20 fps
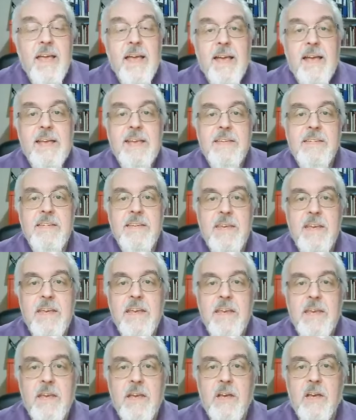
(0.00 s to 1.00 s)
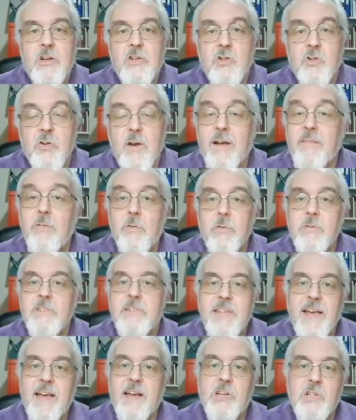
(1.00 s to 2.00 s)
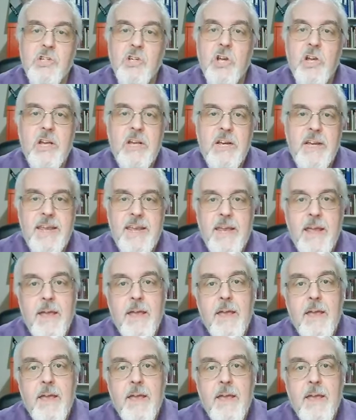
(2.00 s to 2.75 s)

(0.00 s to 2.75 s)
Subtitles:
as he travels that journey